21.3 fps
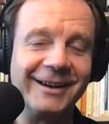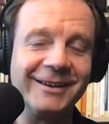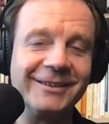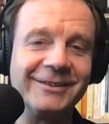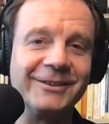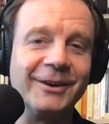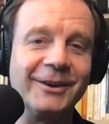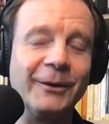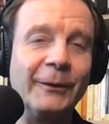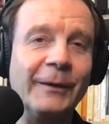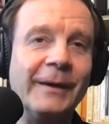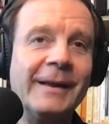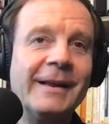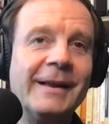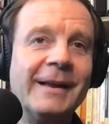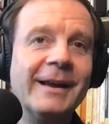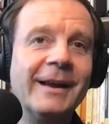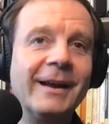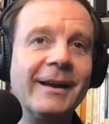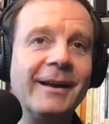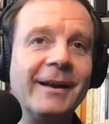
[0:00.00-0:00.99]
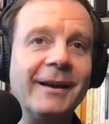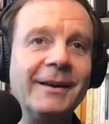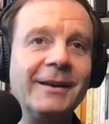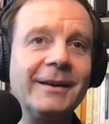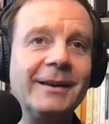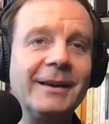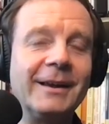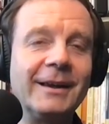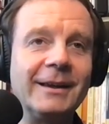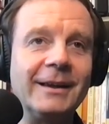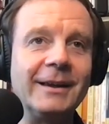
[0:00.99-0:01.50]
And so
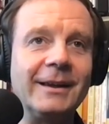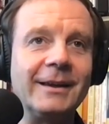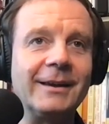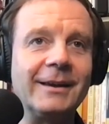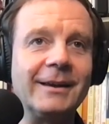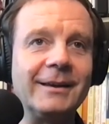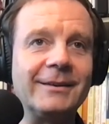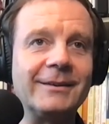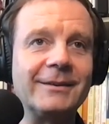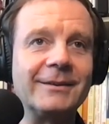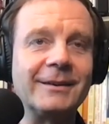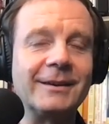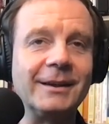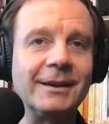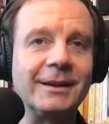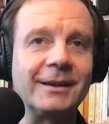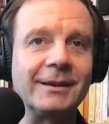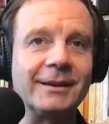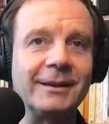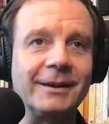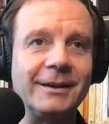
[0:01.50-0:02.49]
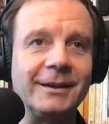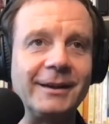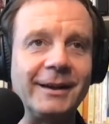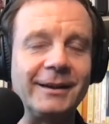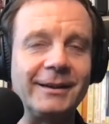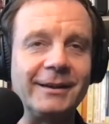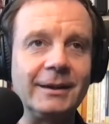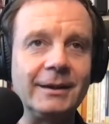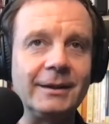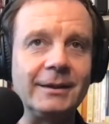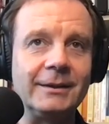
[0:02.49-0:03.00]
it's clear
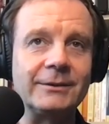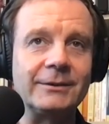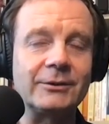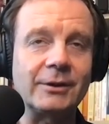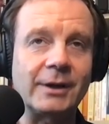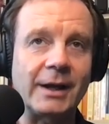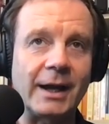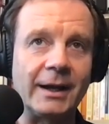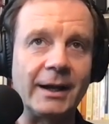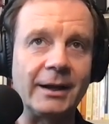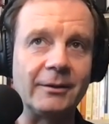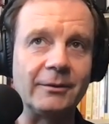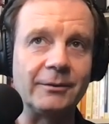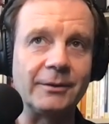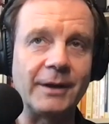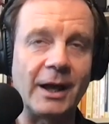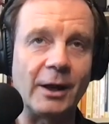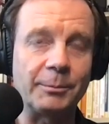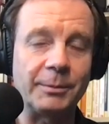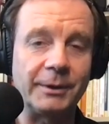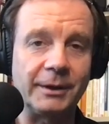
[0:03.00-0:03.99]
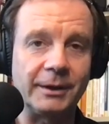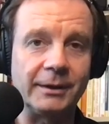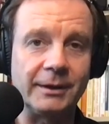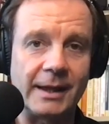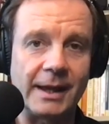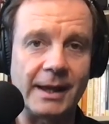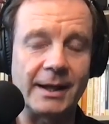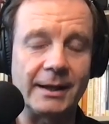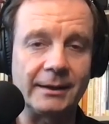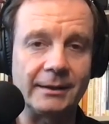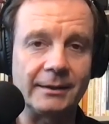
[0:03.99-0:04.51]
that he's kind of helping
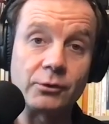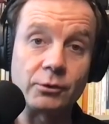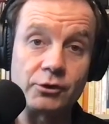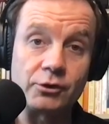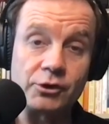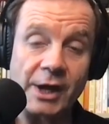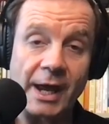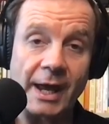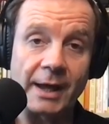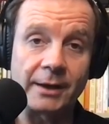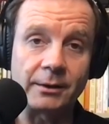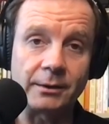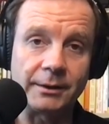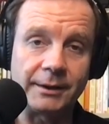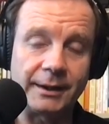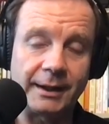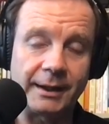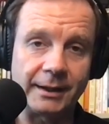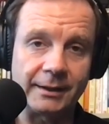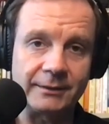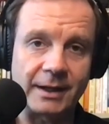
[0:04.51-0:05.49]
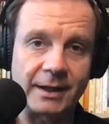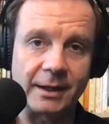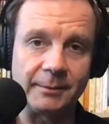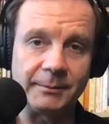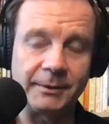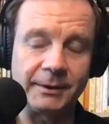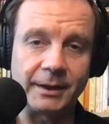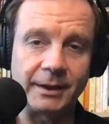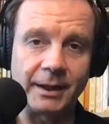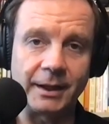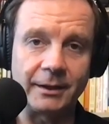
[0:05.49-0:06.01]
that to channel that
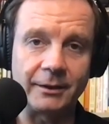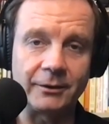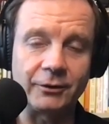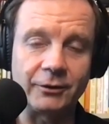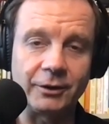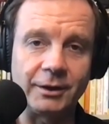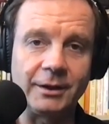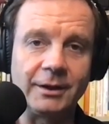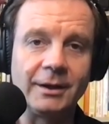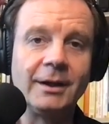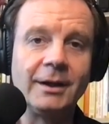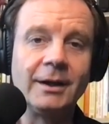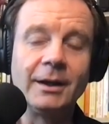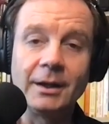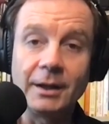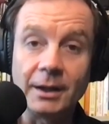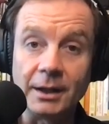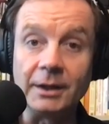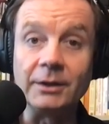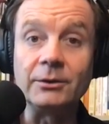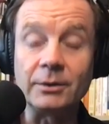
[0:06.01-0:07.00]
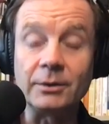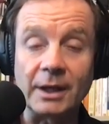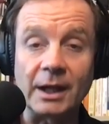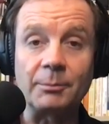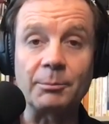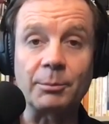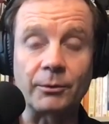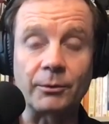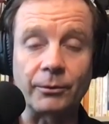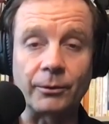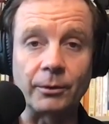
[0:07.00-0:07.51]
excitement and energy into
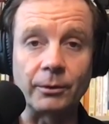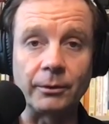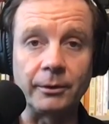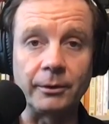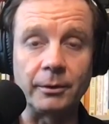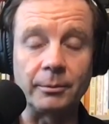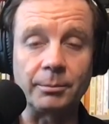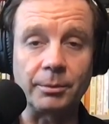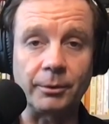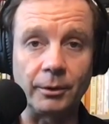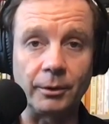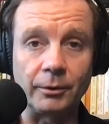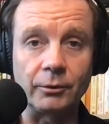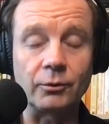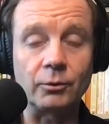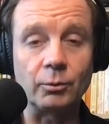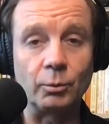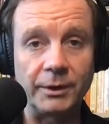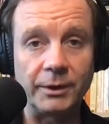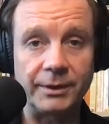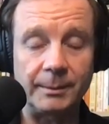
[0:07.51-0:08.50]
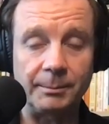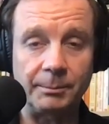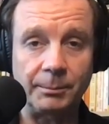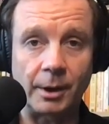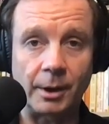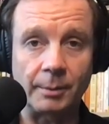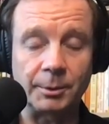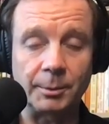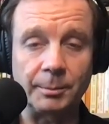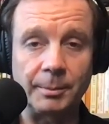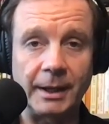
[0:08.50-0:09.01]
that portfolio approach with the
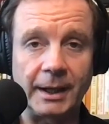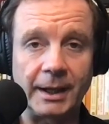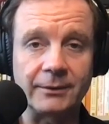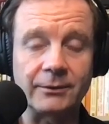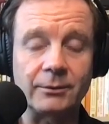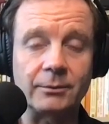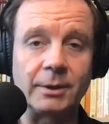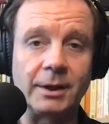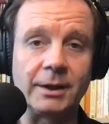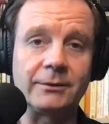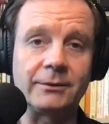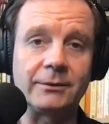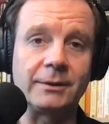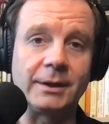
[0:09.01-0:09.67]
proper bets, right?